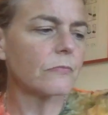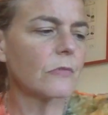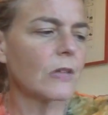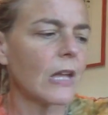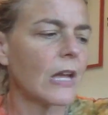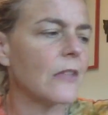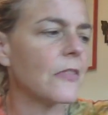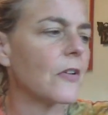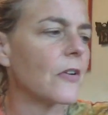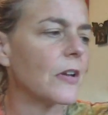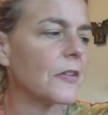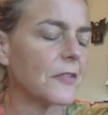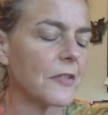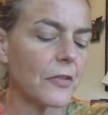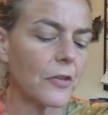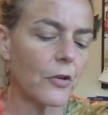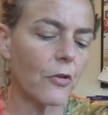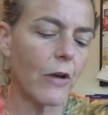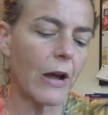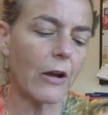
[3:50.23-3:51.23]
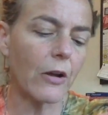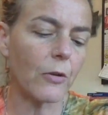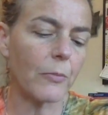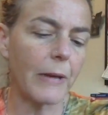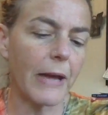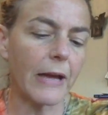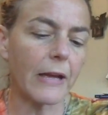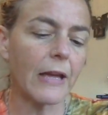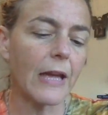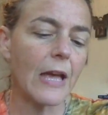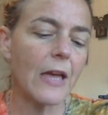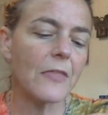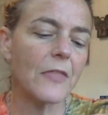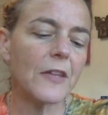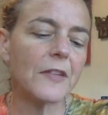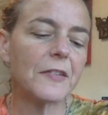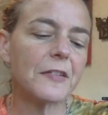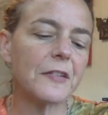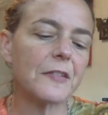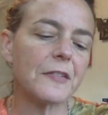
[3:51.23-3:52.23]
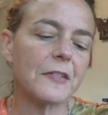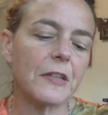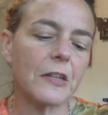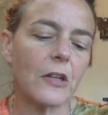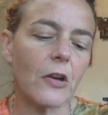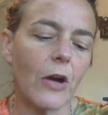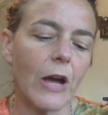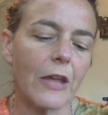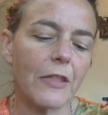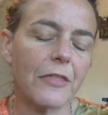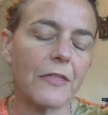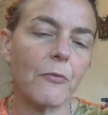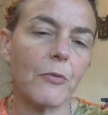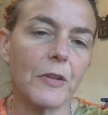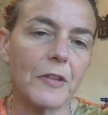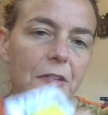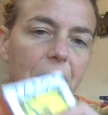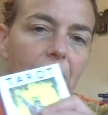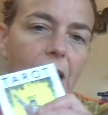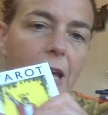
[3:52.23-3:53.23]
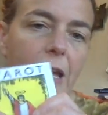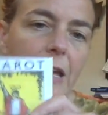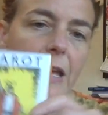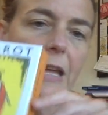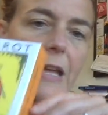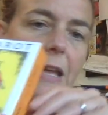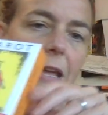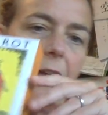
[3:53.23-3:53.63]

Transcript: And there isn't the crackle back. This is, you know, I would say